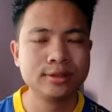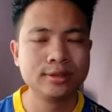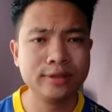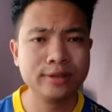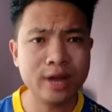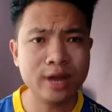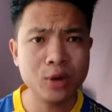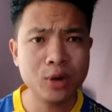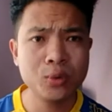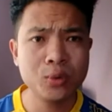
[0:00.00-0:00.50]

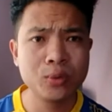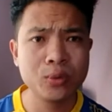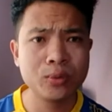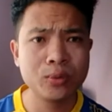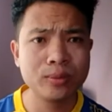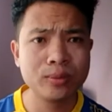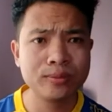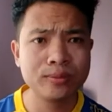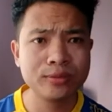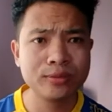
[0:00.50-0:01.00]
Now,
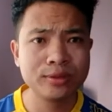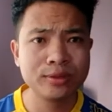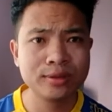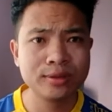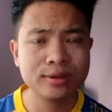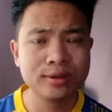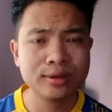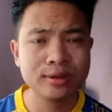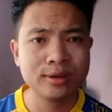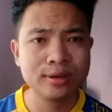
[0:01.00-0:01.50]

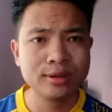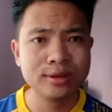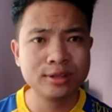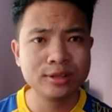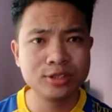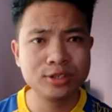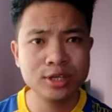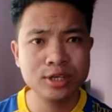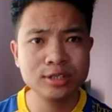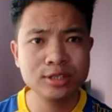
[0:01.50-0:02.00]

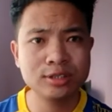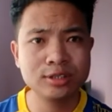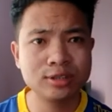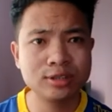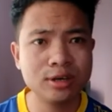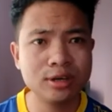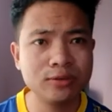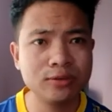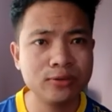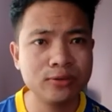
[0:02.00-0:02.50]
this is the
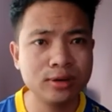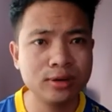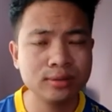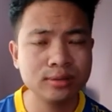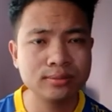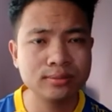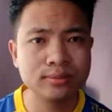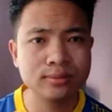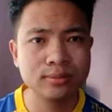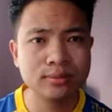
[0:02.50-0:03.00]
turn for
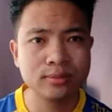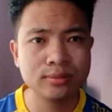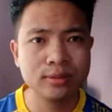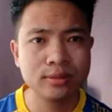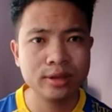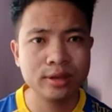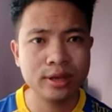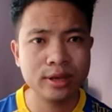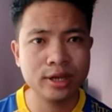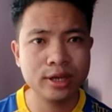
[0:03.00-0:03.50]

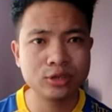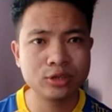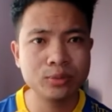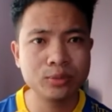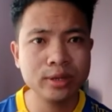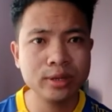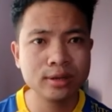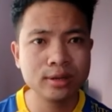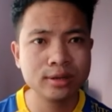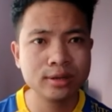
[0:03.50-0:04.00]

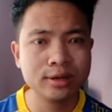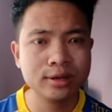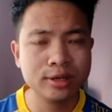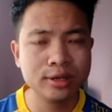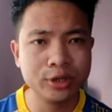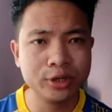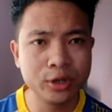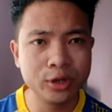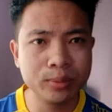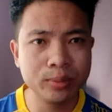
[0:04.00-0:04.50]
atomic
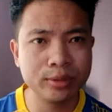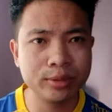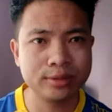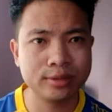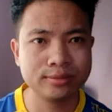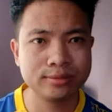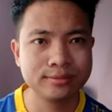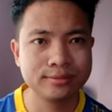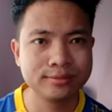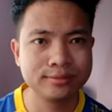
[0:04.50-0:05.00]
number.